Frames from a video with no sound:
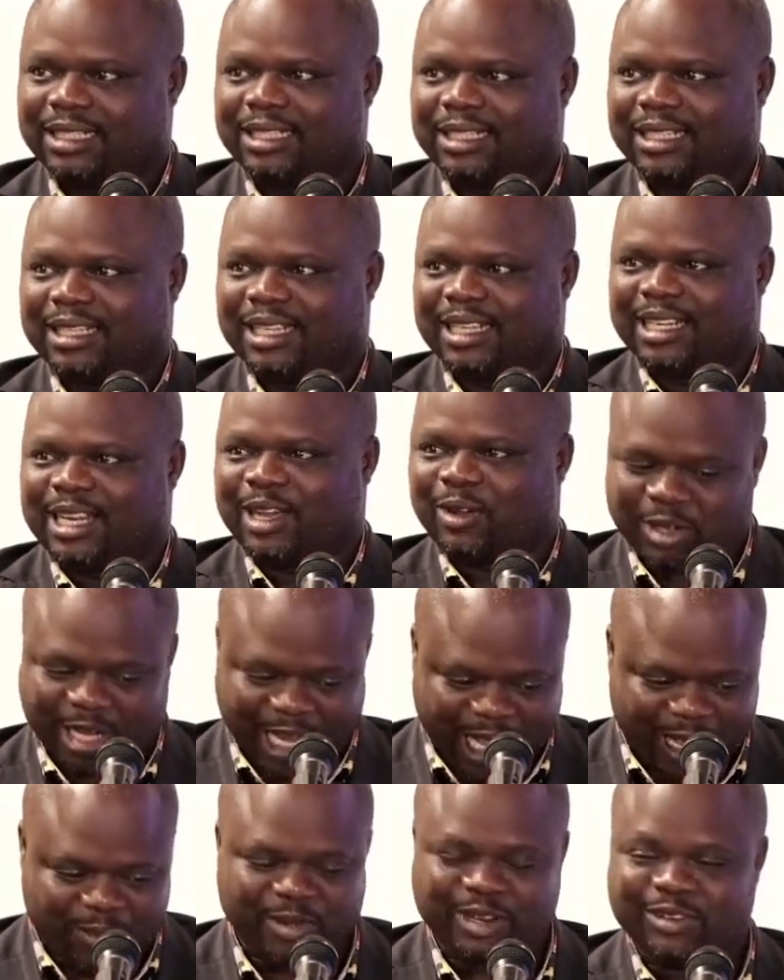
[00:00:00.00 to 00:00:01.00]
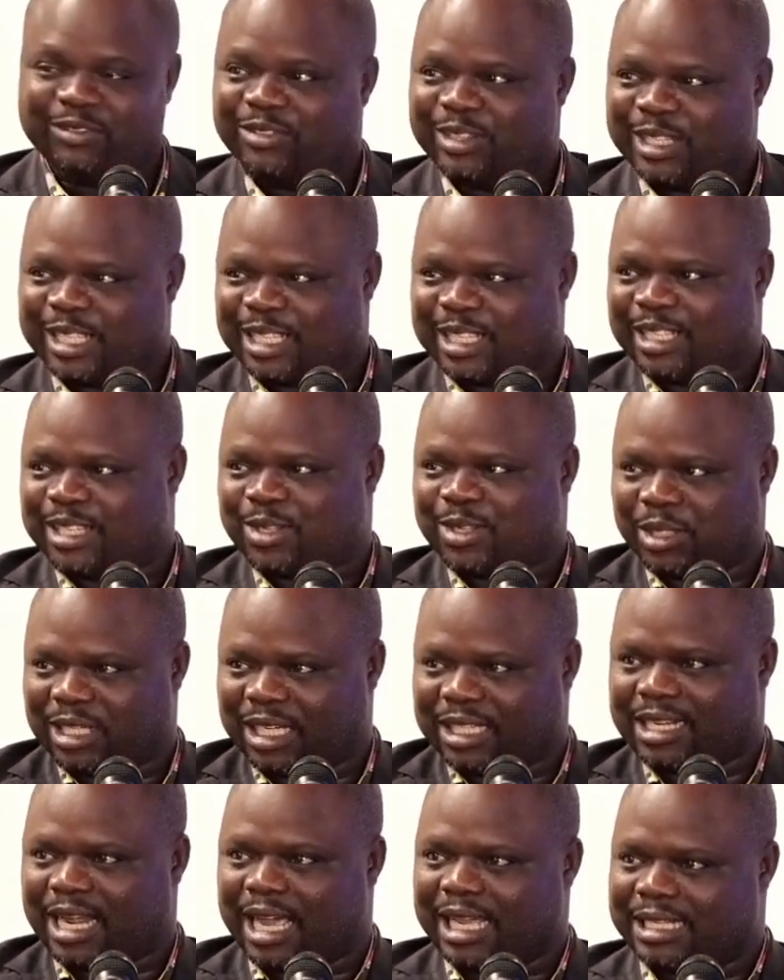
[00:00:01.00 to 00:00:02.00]
and I will come and visit so
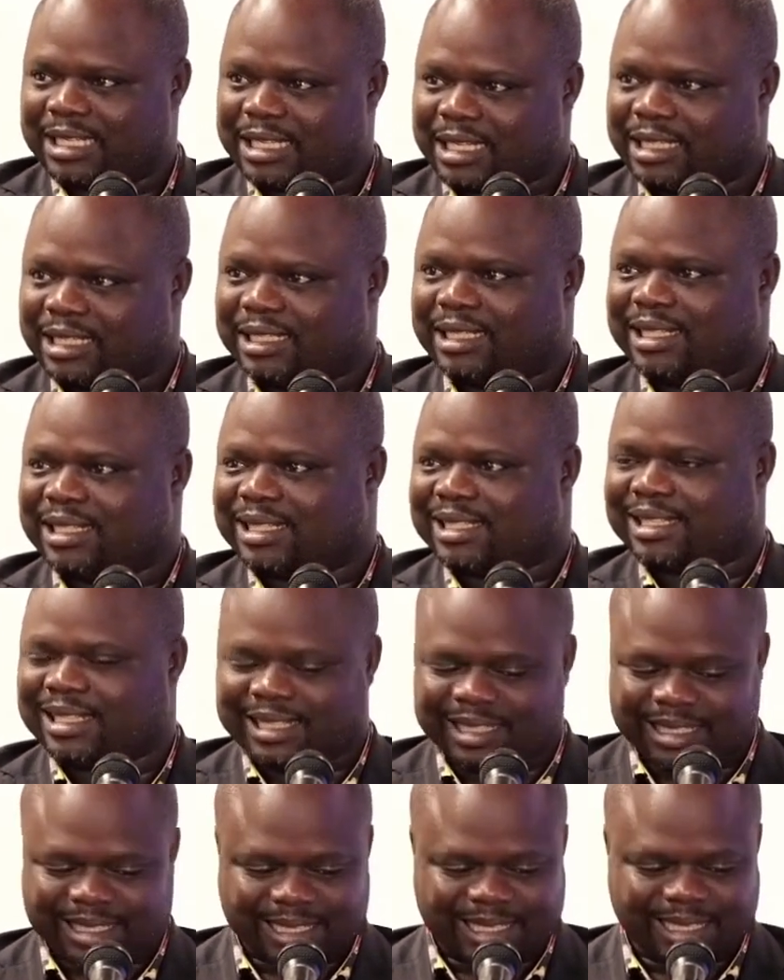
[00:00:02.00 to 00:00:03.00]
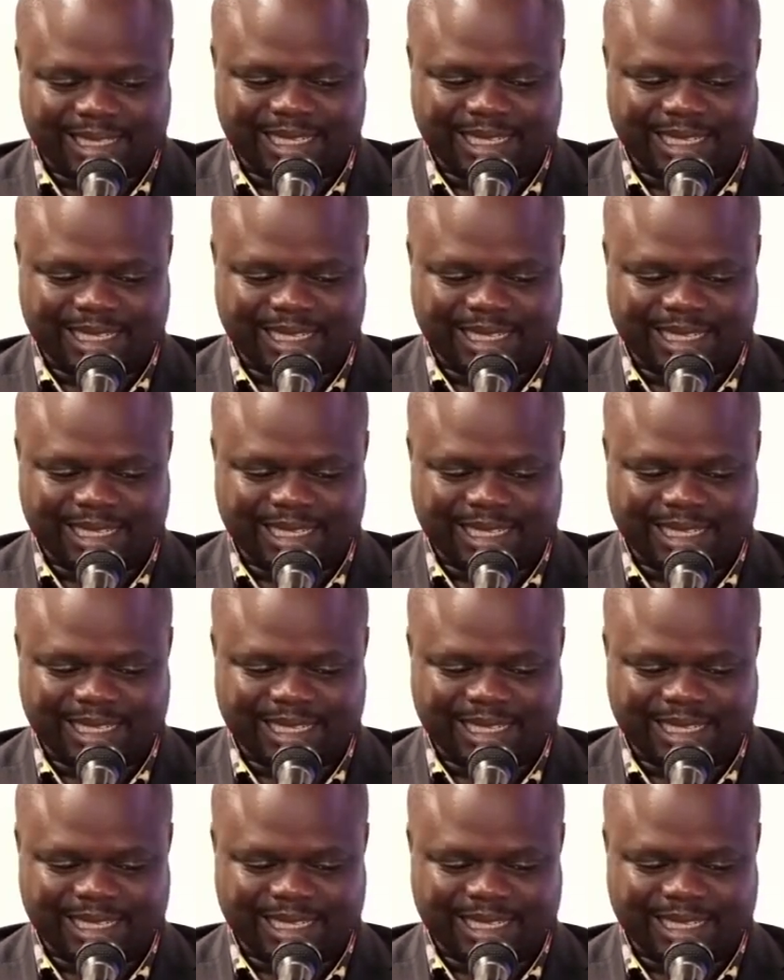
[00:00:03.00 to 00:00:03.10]
that I see these things.